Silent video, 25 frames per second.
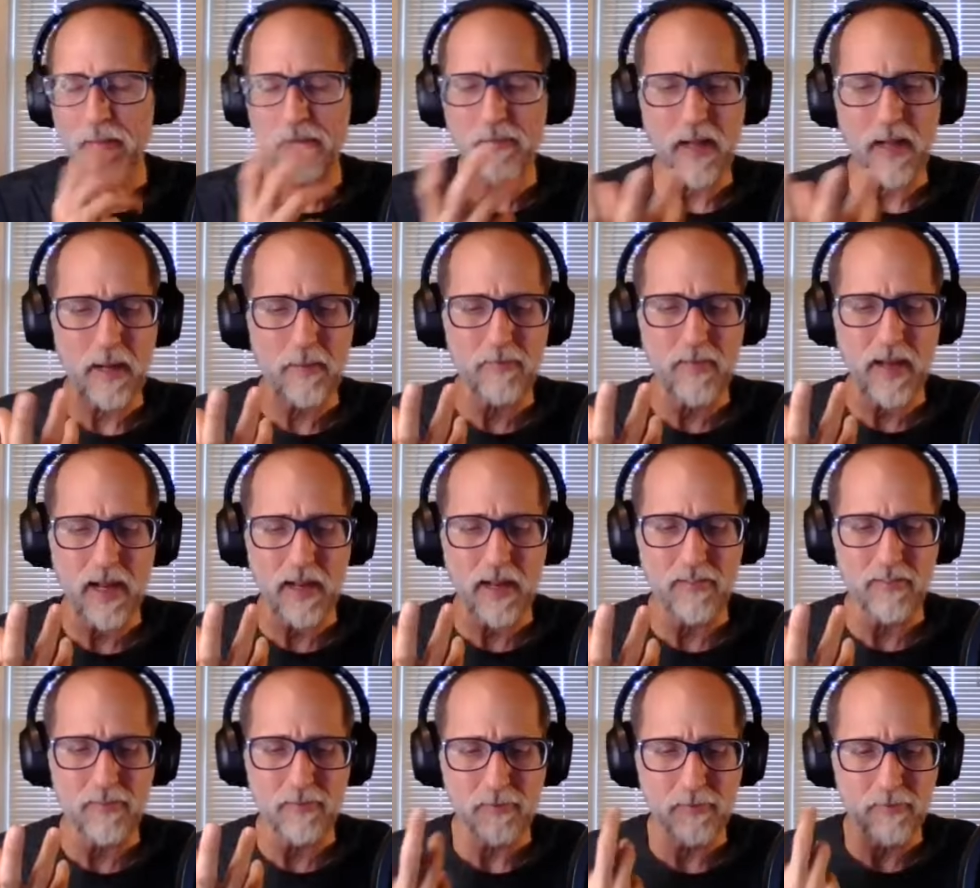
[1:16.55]
I'm
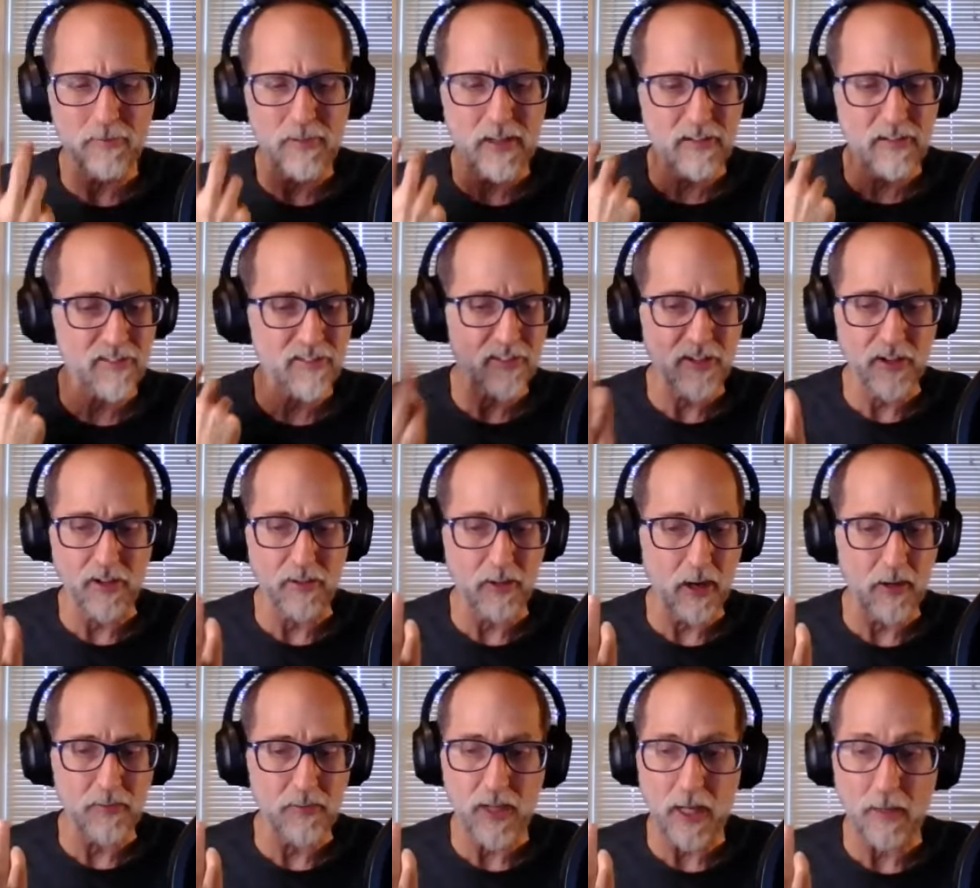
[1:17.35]
not
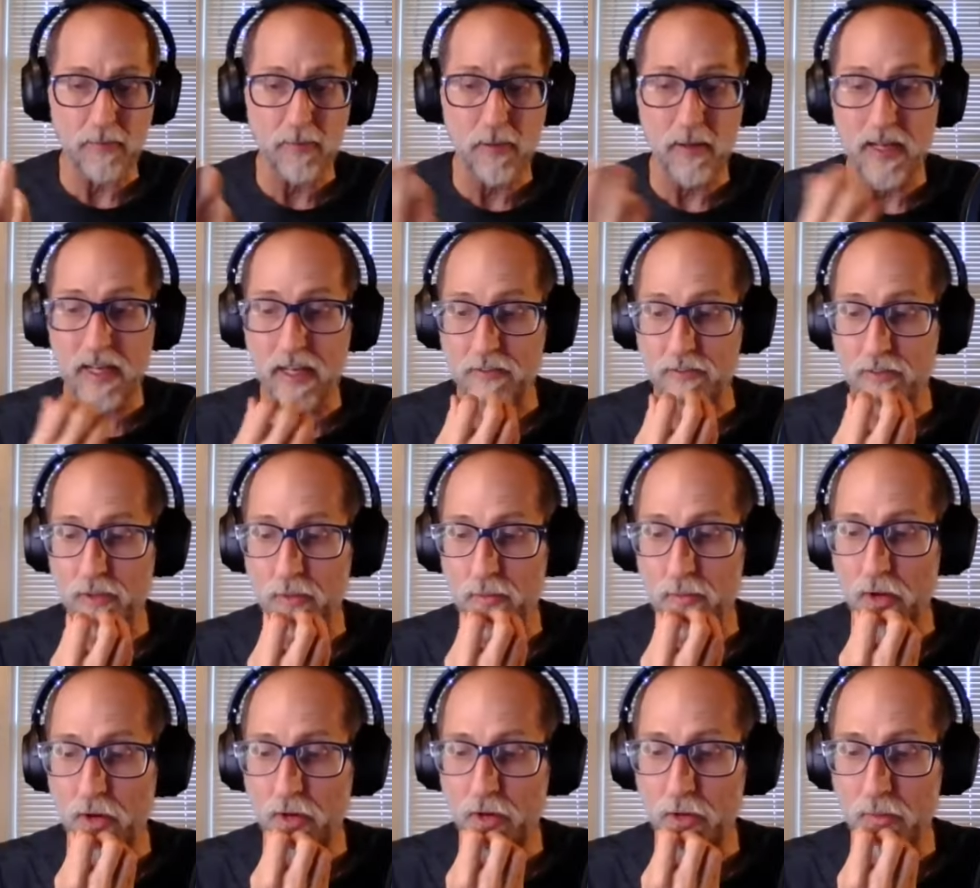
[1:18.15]
necessarily off the top of my head
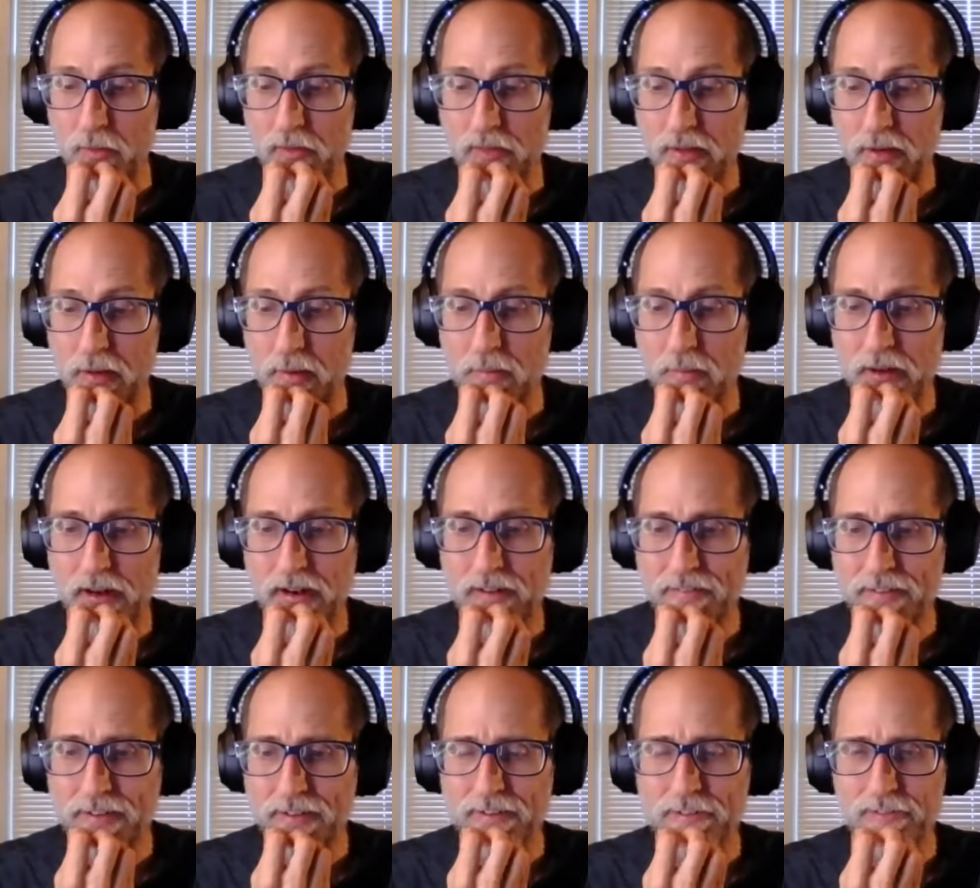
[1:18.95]
familiar with any, but
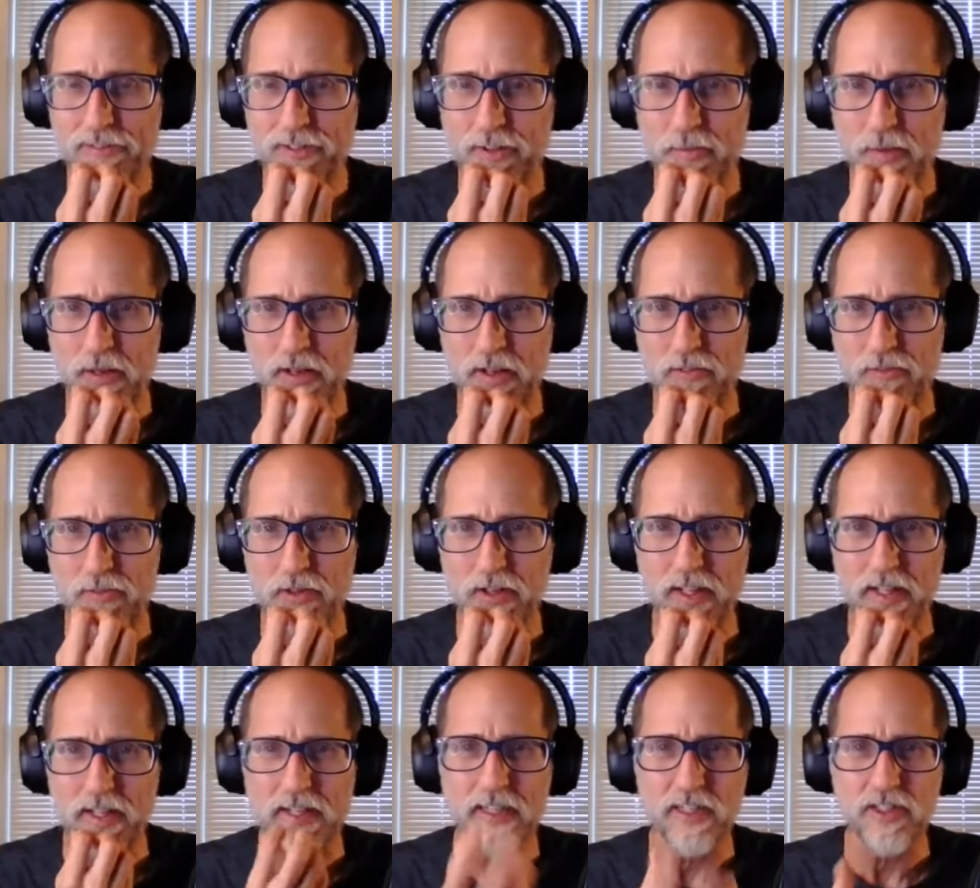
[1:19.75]
I think this could be a
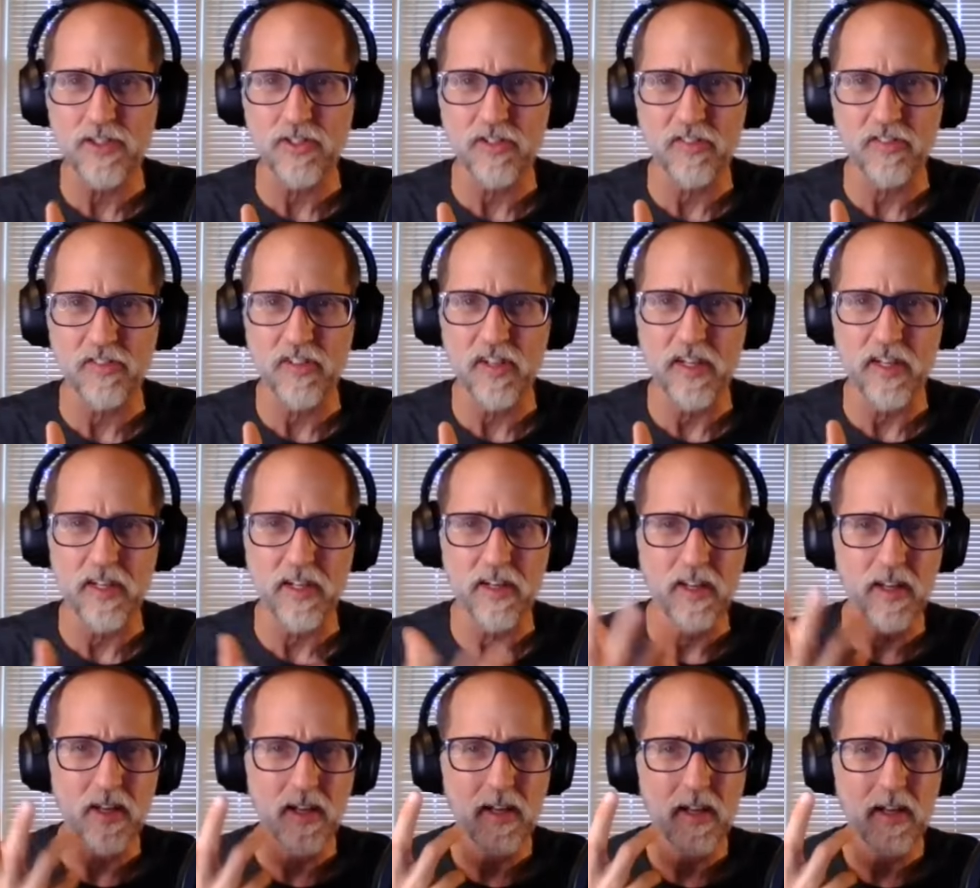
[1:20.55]
really
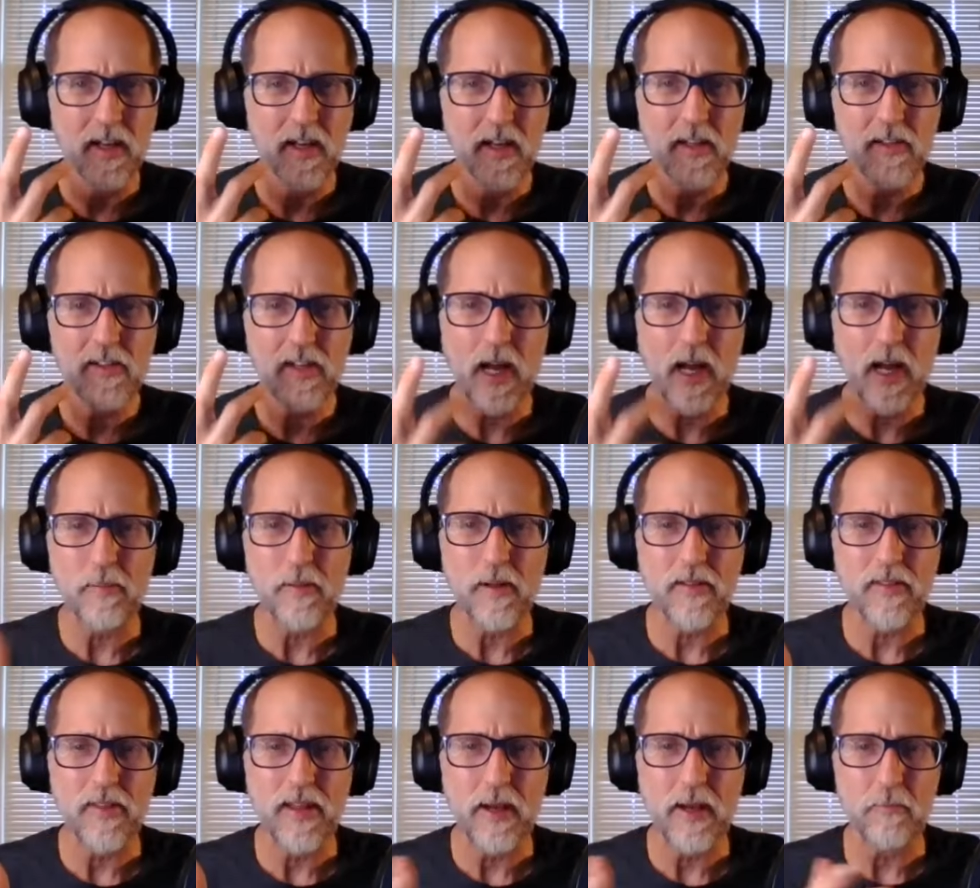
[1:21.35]
interesting
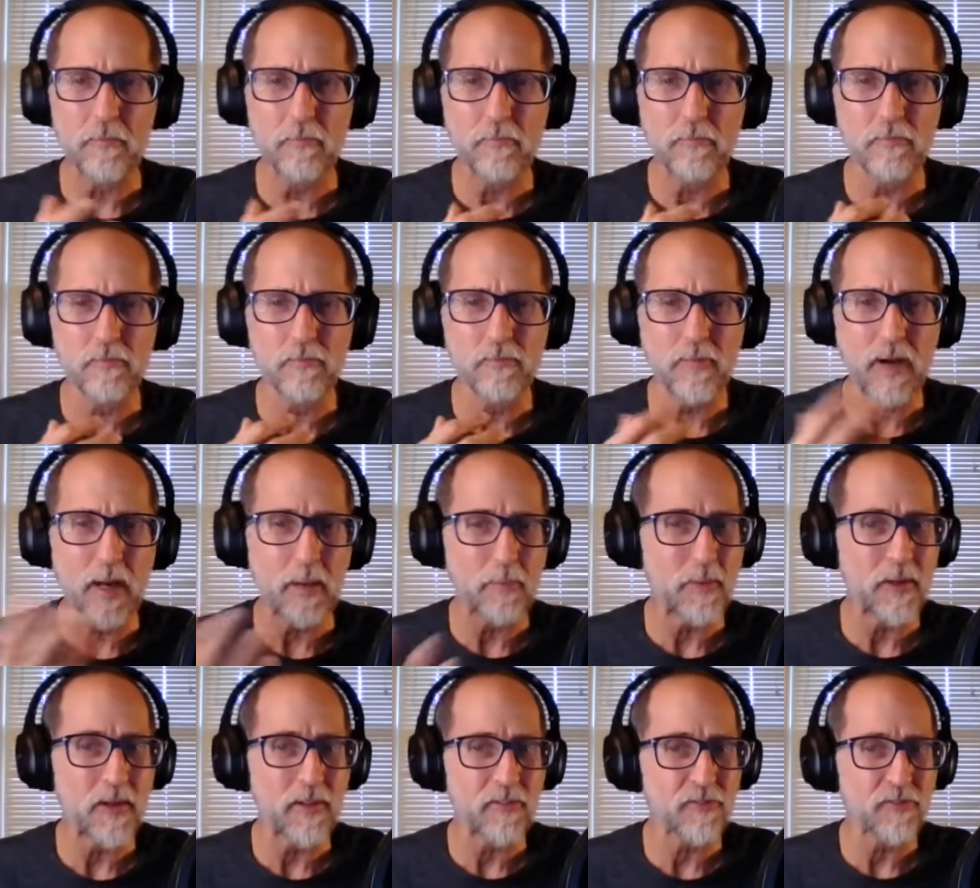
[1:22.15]
topic that
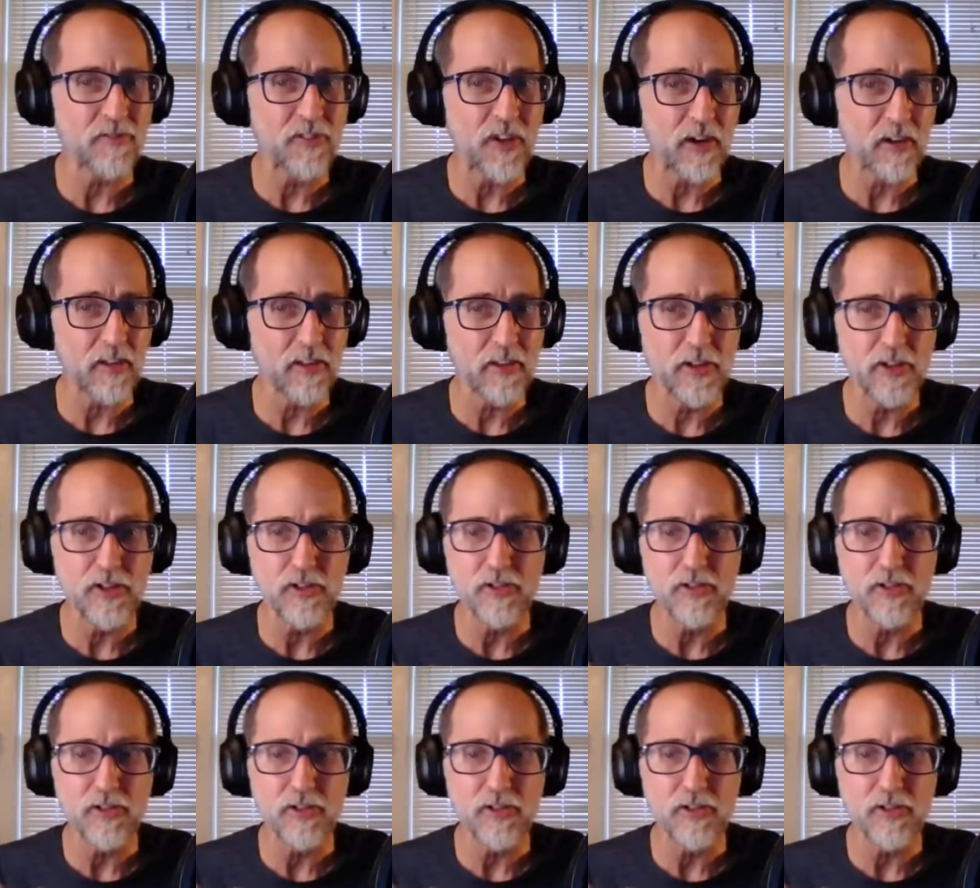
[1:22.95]
might be fairly